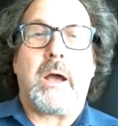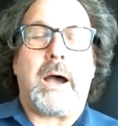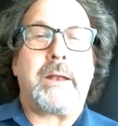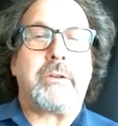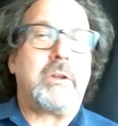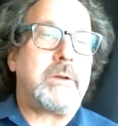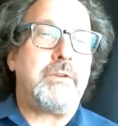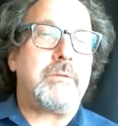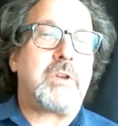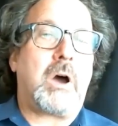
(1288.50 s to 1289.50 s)
I don't know if
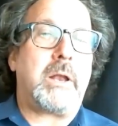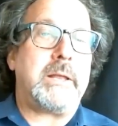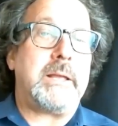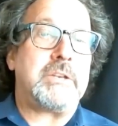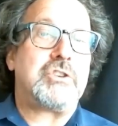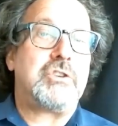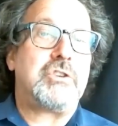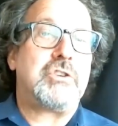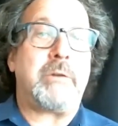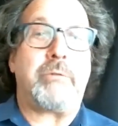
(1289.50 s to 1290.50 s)
you've gone into
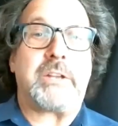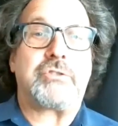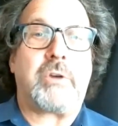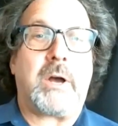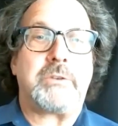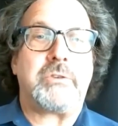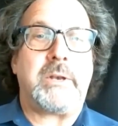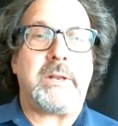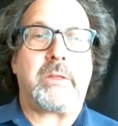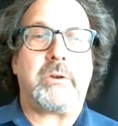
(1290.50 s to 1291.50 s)
any restaurants or
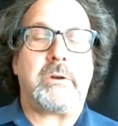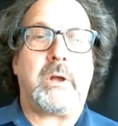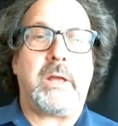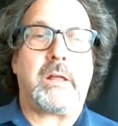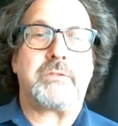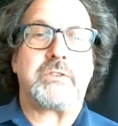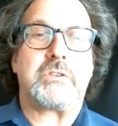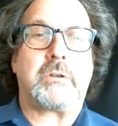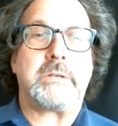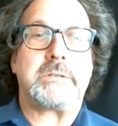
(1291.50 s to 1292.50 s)
any other health
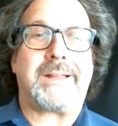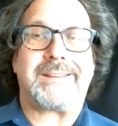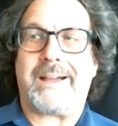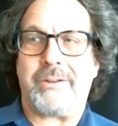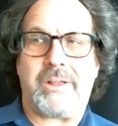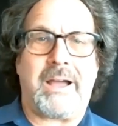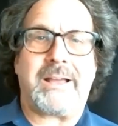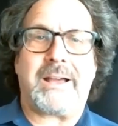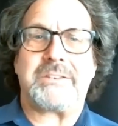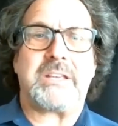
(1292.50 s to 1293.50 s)
facilities. Like I, I
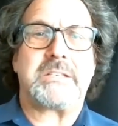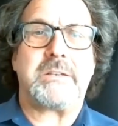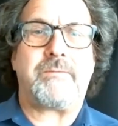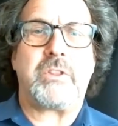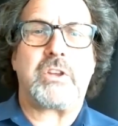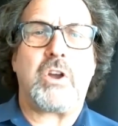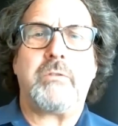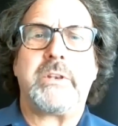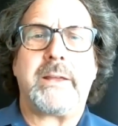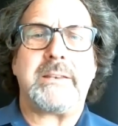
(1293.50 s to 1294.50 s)
got tested for the
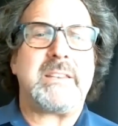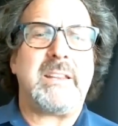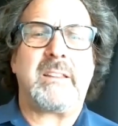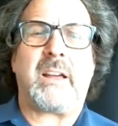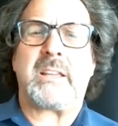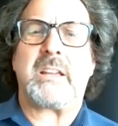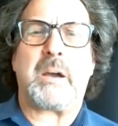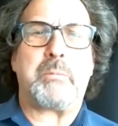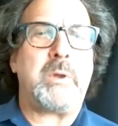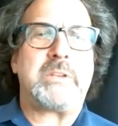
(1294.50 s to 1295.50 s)
COVID 19 like a
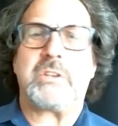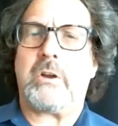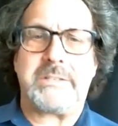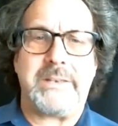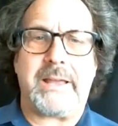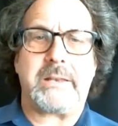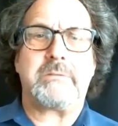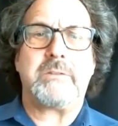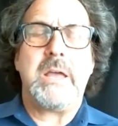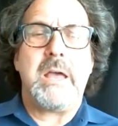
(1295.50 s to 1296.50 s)
couple weeks ago. It's negative.
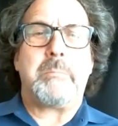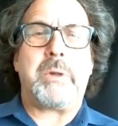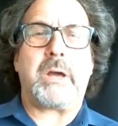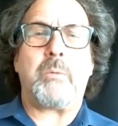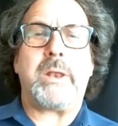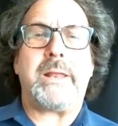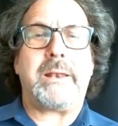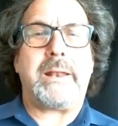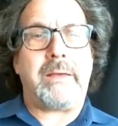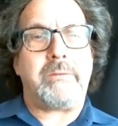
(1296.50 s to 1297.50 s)
But I went in
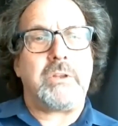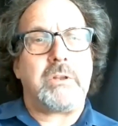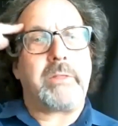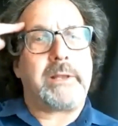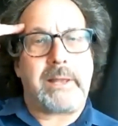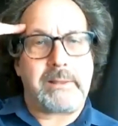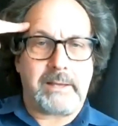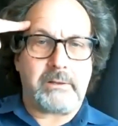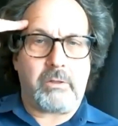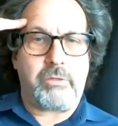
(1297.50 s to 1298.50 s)
and, you know, they take that
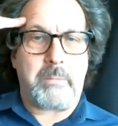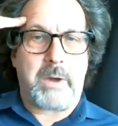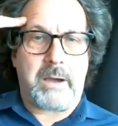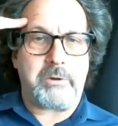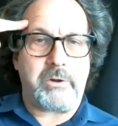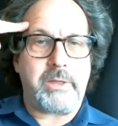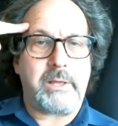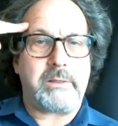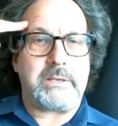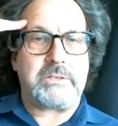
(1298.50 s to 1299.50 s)
little thermometer
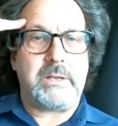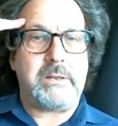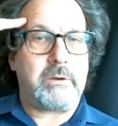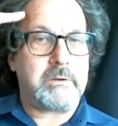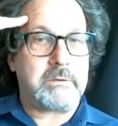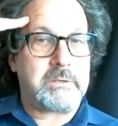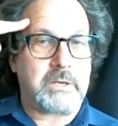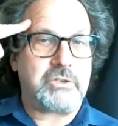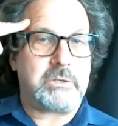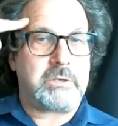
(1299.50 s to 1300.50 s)
thing and they either
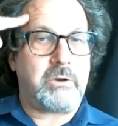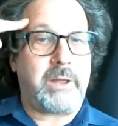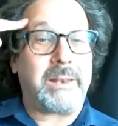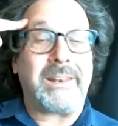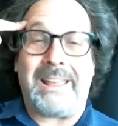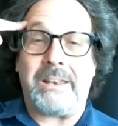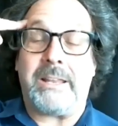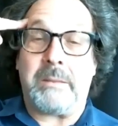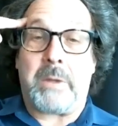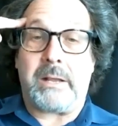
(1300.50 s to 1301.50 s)
touch it to your head. And
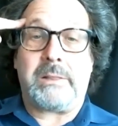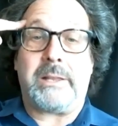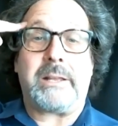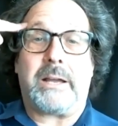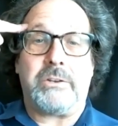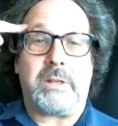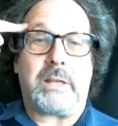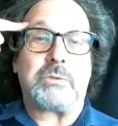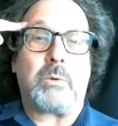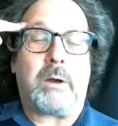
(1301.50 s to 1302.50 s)
in my clinic, I do that
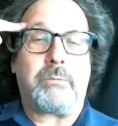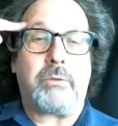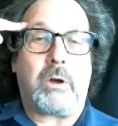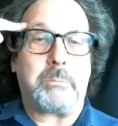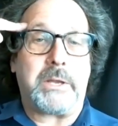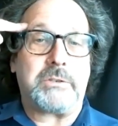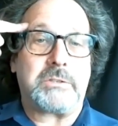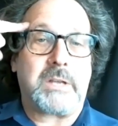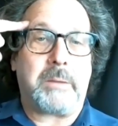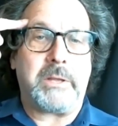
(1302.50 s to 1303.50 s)
as well for all the
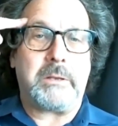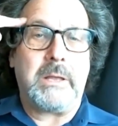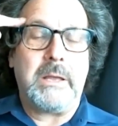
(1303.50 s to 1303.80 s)
patients coming in